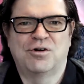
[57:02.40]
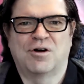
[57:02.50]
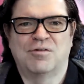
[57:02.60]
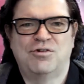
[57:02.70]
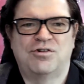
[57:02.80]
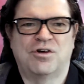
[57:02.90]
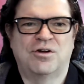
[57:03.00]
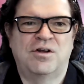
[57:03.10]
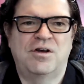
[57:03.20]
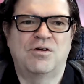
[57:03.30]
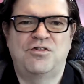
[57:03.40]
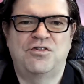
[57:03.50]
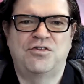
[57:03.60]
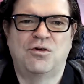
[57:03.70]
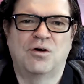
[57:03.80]
of convolution, here this
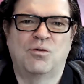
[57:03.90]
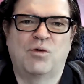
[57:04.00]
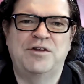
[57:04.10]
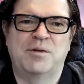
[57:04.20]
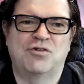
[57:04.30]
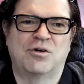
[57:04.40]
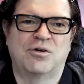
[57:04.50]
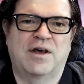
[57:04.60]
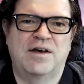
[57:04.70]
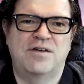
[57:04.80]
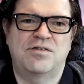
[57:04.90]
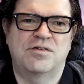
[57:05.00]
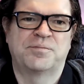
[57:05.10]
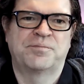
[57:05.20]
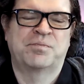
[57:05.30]
is in a one-dimensional
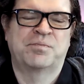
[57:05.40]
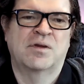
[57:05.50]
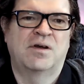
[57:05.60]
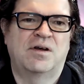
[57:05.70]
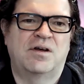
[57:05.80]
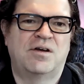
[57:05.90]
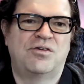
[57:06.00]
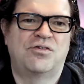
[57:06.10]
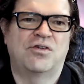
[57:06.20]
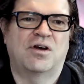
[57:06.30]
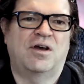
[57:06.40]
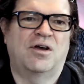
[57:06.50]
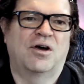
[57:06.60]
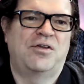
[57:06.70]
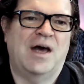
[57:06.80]
case, is
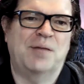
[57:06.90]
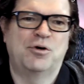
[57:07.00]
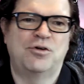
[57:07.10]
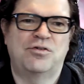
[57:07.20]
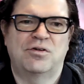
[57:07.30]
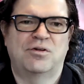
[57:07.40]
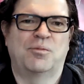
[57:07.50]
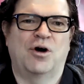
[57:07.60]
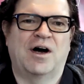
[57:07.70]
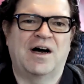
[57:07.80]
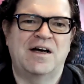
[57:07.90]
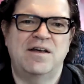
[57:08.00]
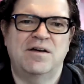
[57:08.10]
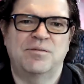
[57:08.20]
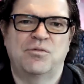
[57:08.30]
the output number
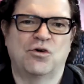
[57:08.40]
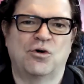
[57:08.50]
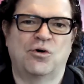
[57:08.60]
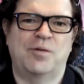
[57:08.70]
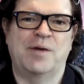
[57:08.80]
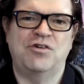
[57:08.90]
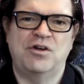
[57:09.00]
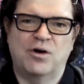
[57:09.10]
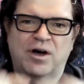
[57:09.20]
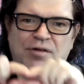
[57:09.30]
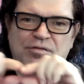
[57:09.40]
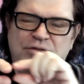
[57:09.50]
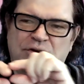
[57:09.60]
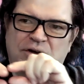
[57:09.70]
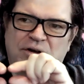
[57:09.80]
I. So imagine you
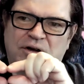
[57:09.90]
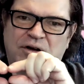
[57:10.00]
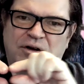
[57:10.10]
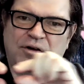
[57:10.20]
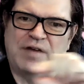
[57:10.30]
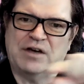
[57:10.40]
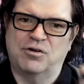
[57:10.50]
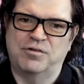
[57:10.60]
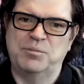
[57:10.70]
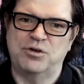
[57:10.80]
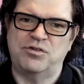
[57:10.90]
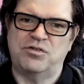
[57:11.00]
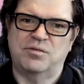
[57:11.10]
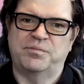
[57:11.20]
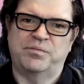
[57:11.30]
have a vector of
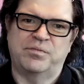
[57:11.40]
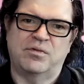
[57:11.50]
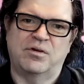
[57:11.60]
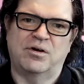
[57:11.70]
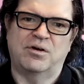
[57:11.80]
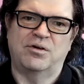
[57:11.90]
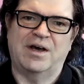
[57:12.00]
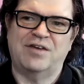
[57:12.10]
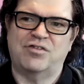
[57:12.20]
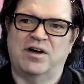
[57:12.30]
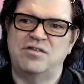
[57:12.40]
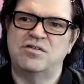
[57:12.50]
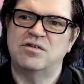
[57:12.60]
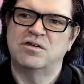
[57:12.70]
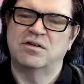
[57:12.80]
inputs, the
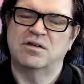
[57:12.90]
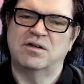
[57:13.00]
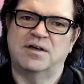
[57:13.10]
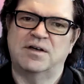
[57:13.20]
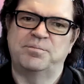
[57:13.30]
xi's, okay?